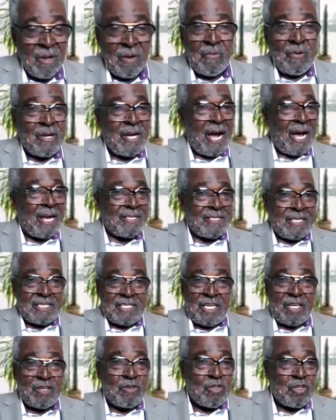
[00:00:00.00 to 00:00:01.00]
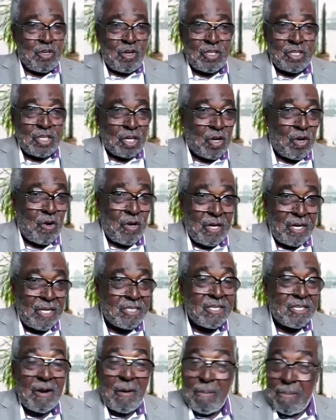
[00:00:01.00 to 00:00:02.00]
We got the Central Georgia
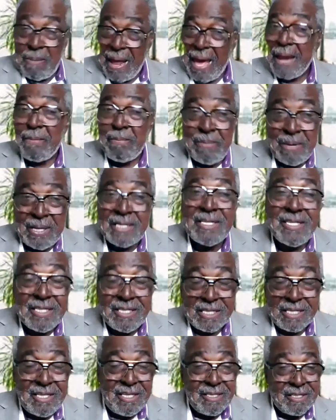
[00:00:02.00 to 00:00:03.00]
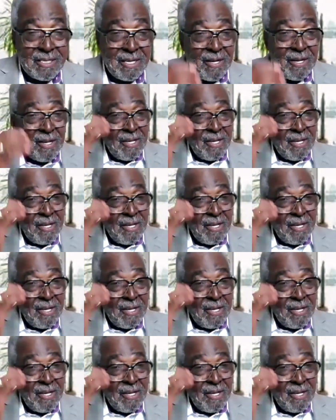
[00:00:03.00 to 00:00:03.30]
Coalition of Black Businesses,